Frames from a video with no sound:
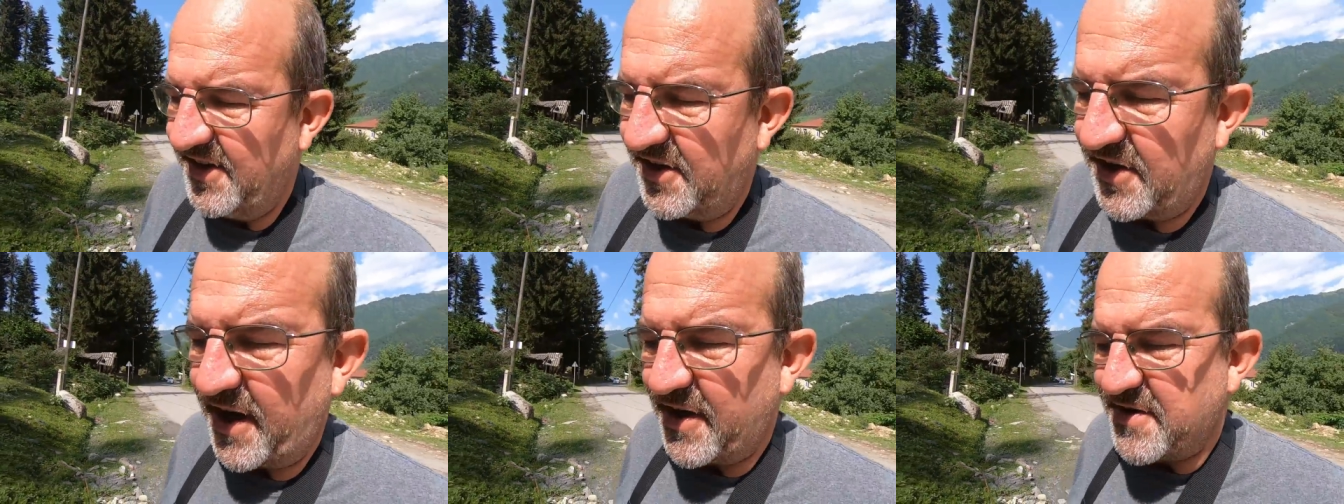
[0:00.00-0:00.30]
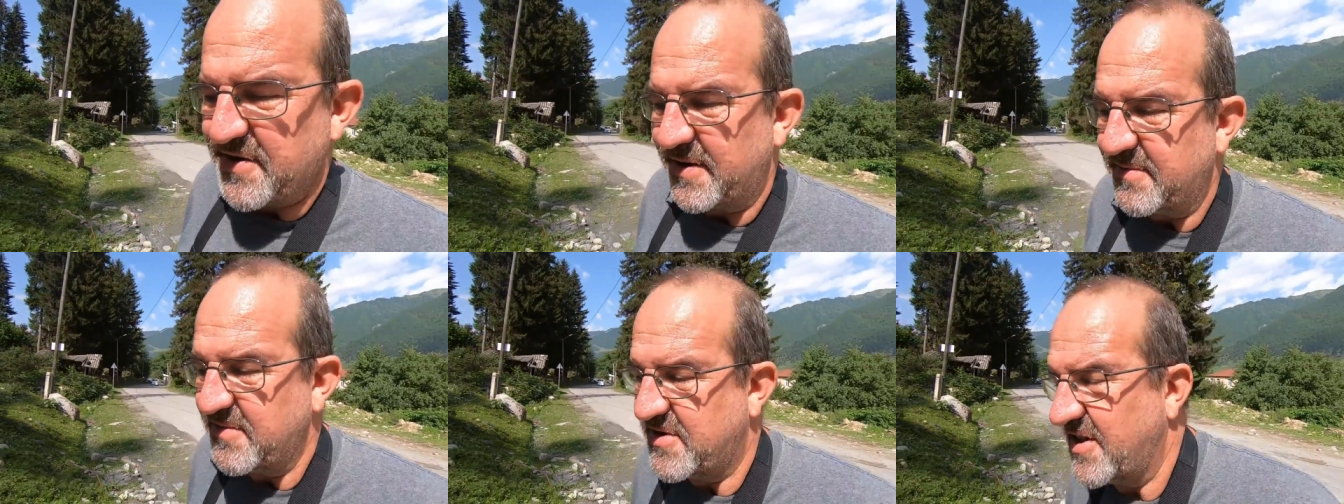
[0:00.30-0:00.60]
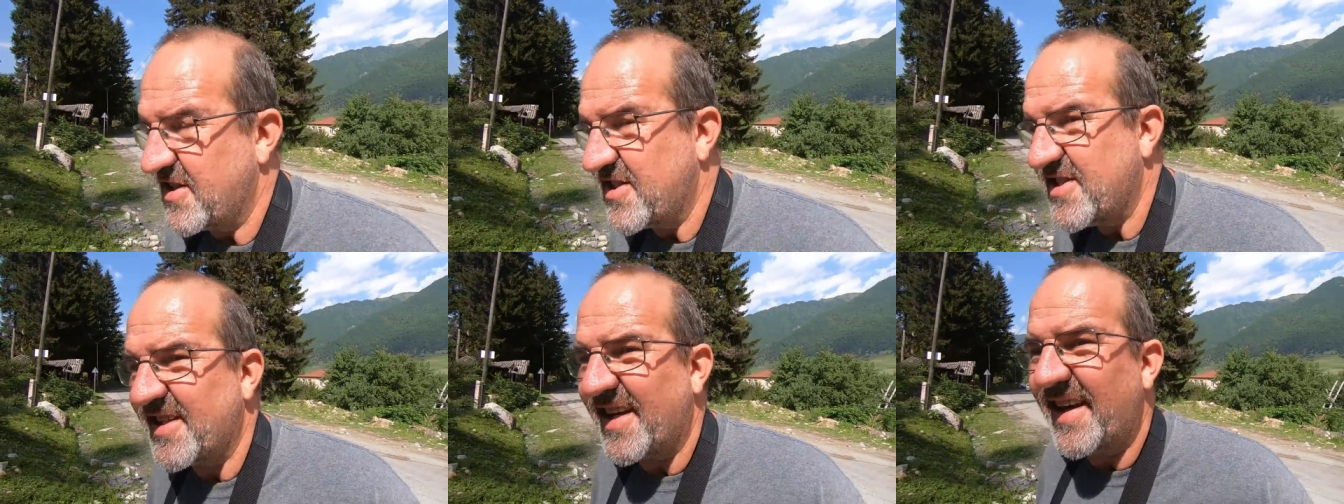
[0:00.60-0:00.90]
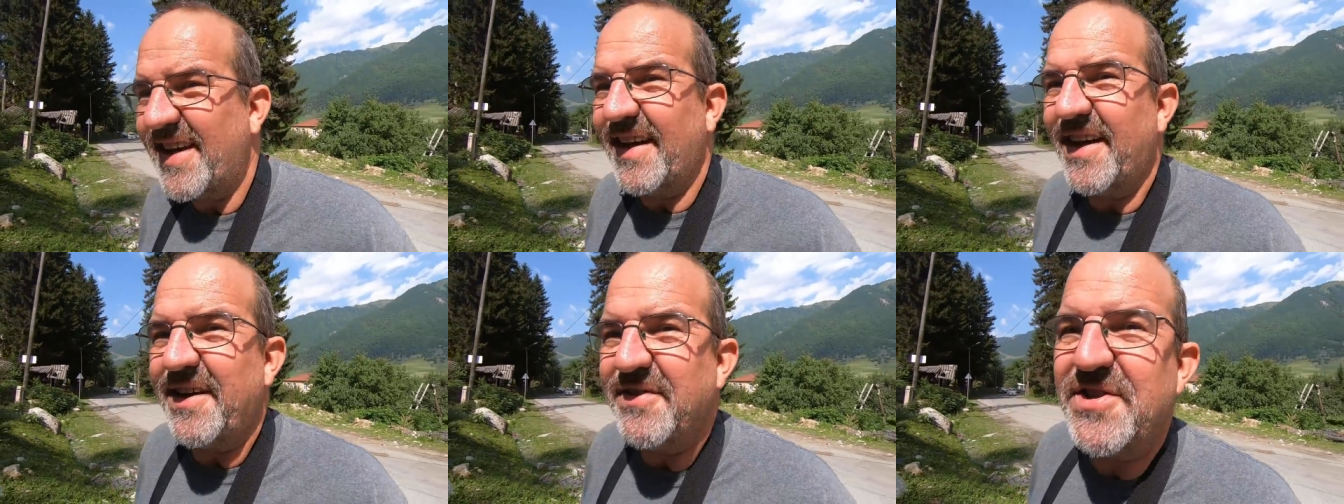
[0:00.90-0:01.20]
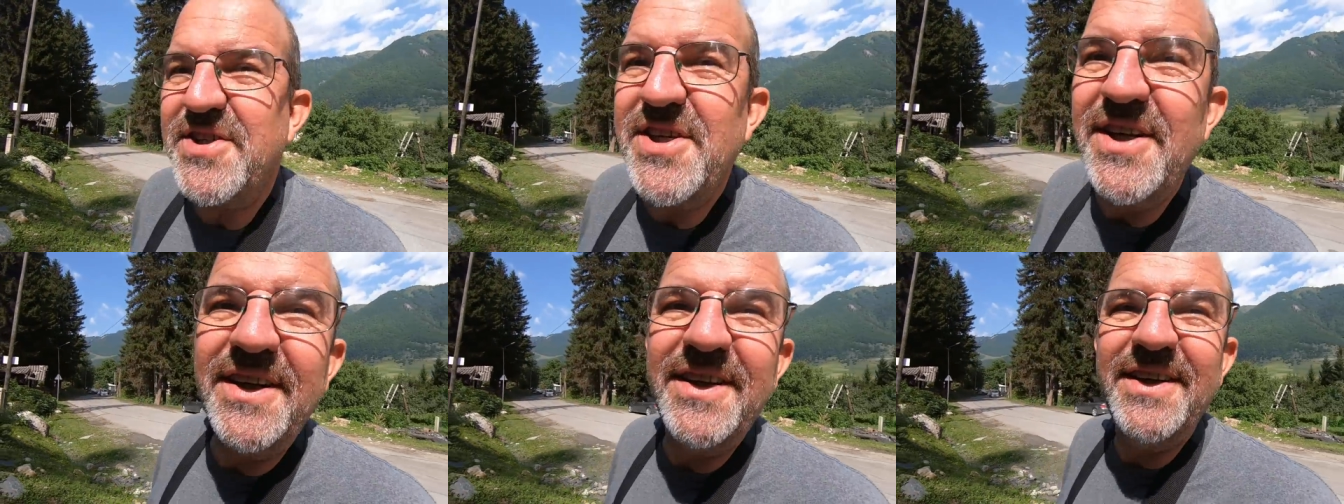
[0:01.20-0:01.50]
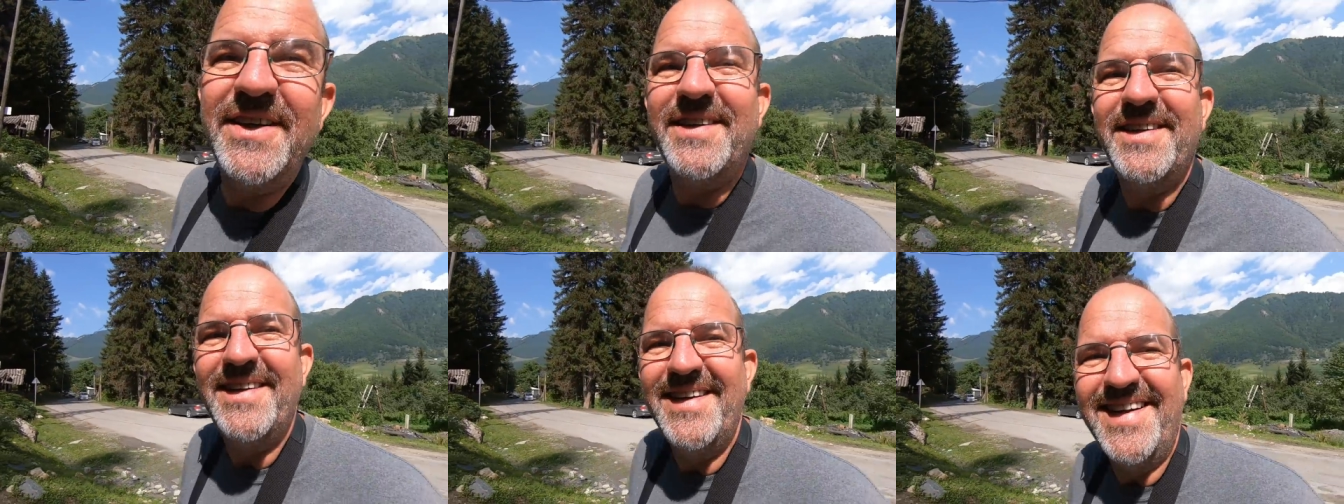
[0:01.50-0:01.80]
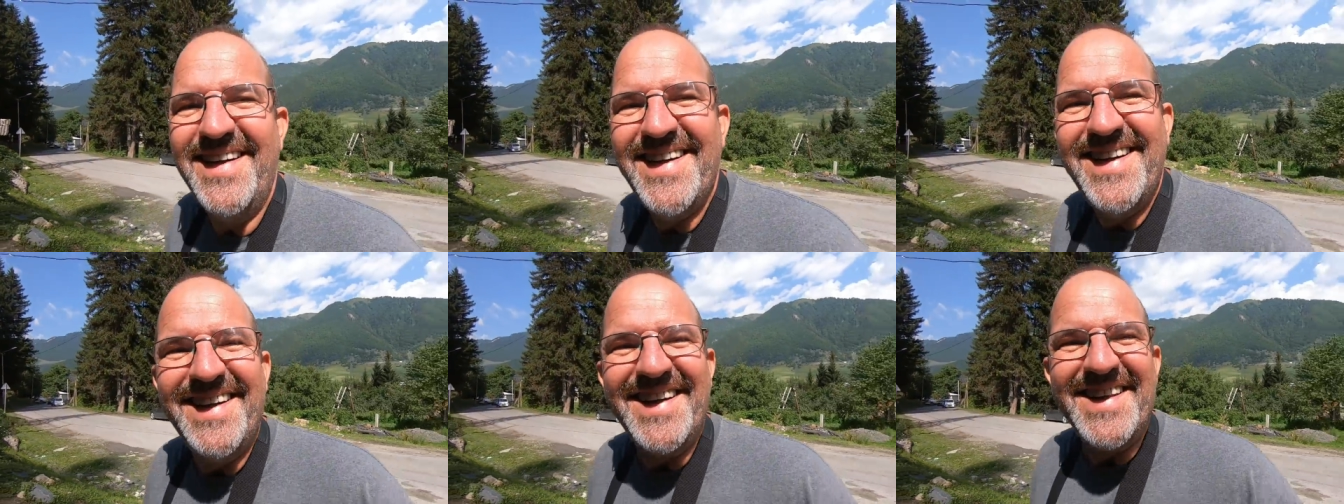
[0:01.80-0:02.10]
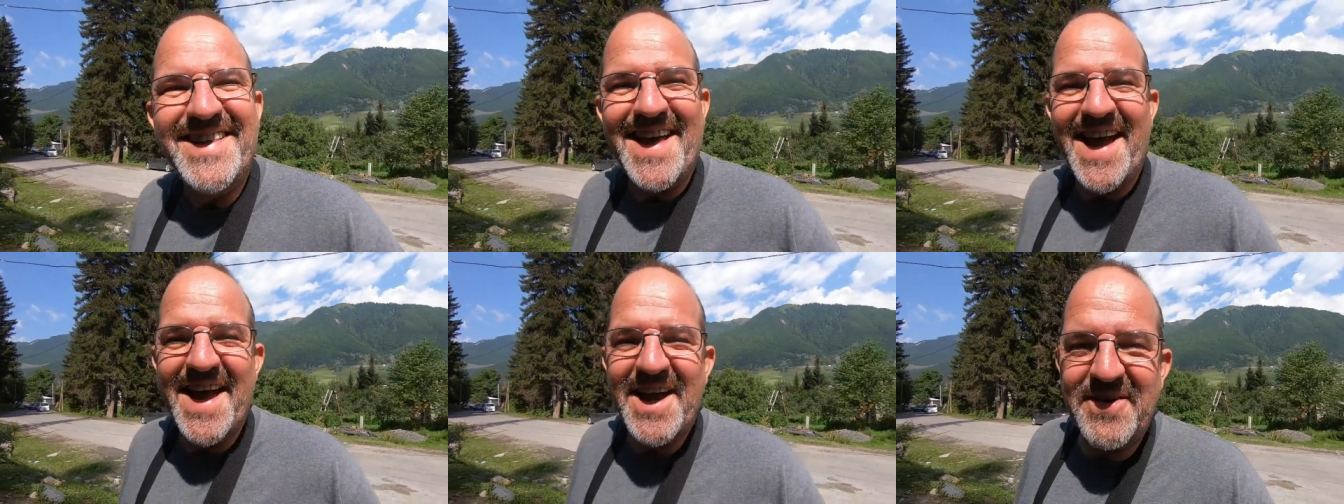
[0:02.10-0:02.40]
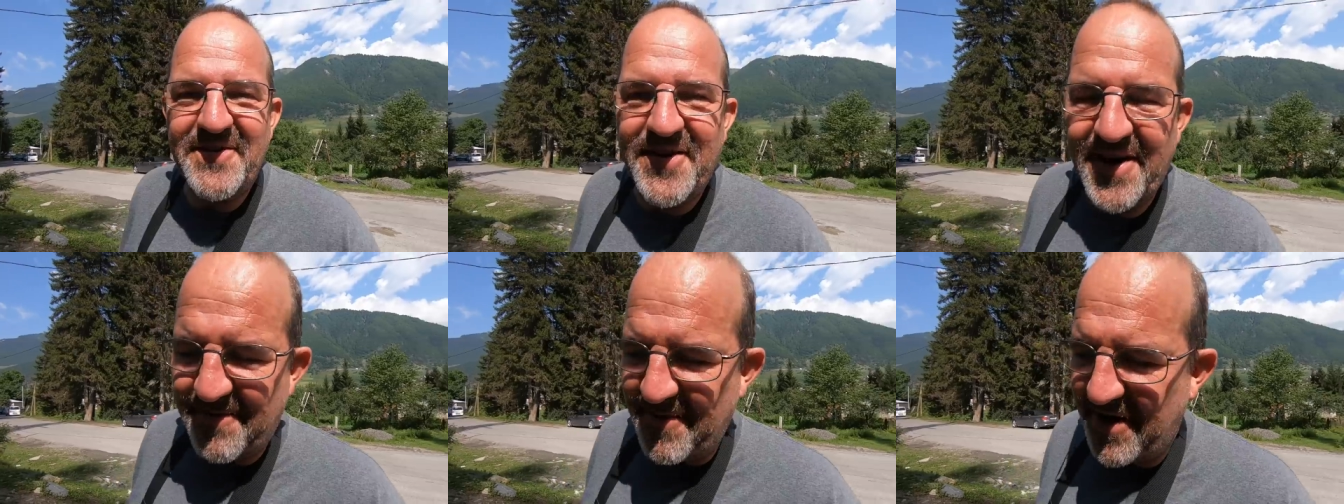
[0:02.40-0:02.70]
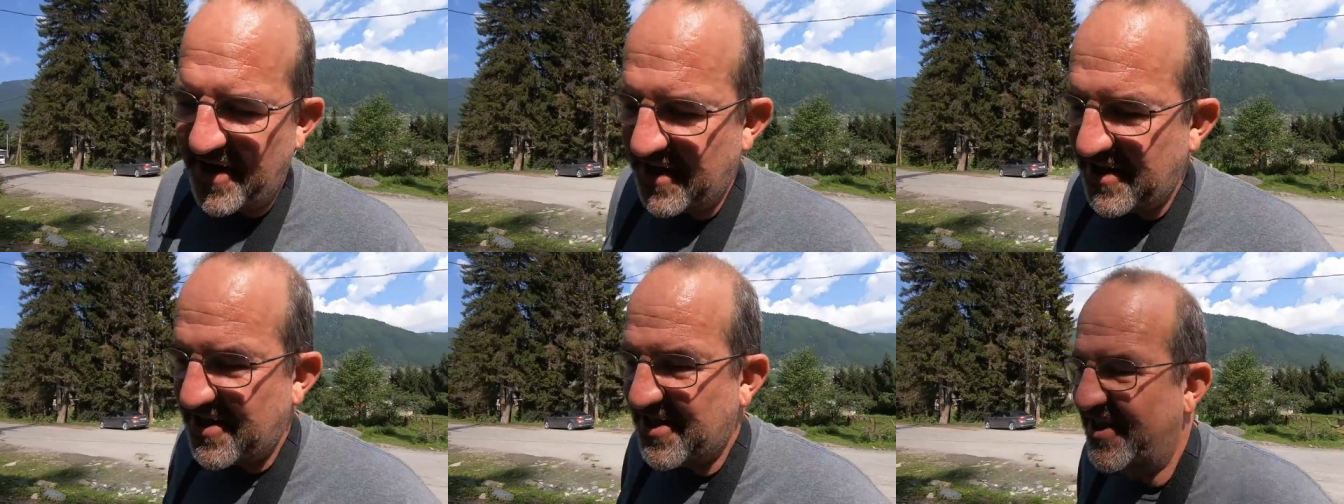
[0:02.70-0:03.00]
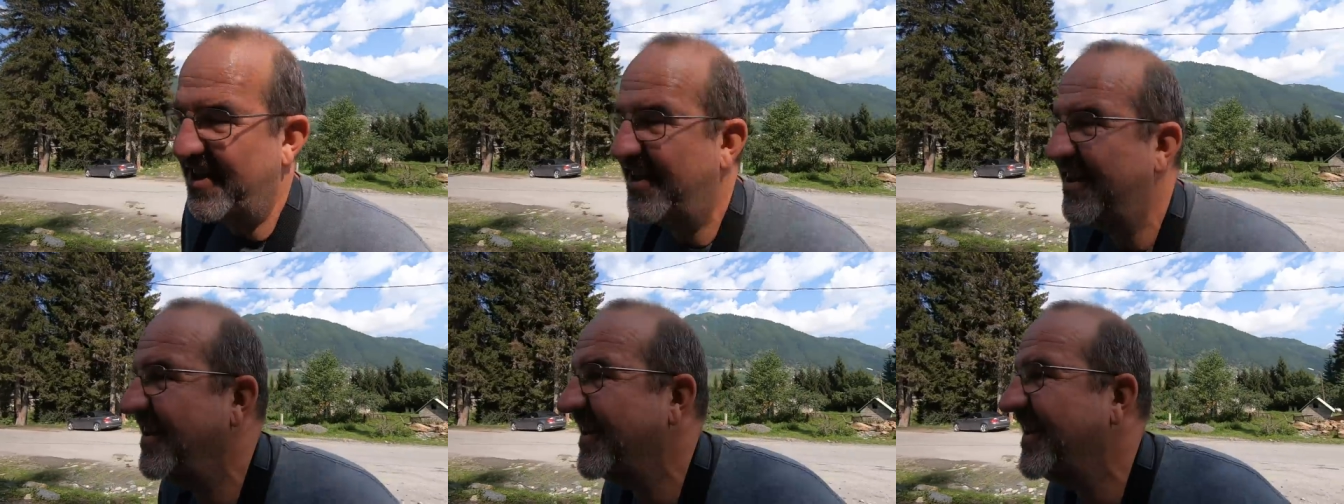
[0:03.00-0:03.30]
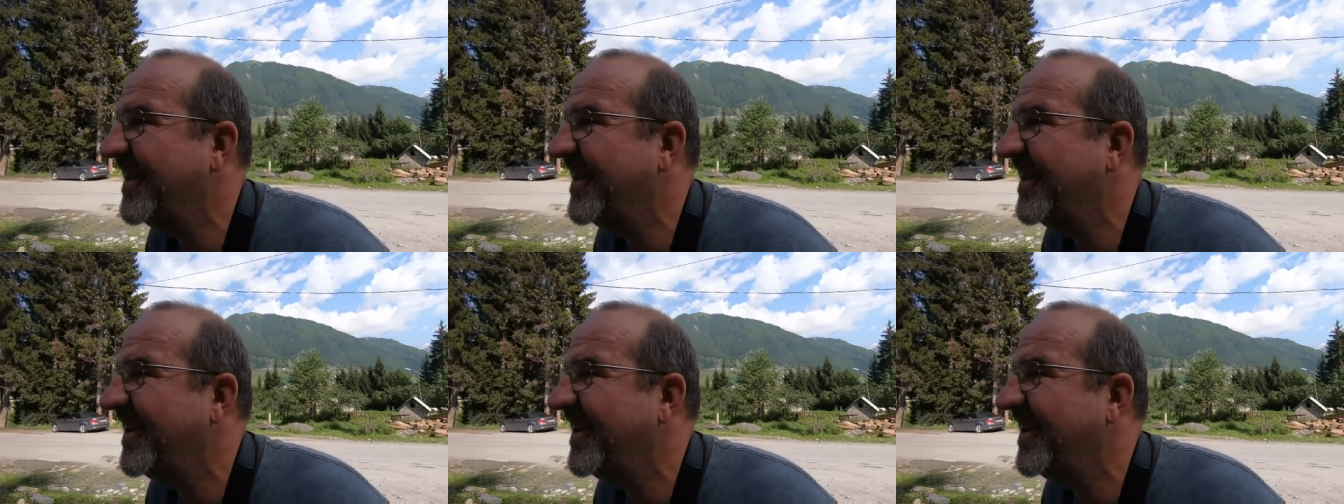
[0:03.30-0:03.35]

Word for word: it goes up to the ski lifts Enjoy. thank you very much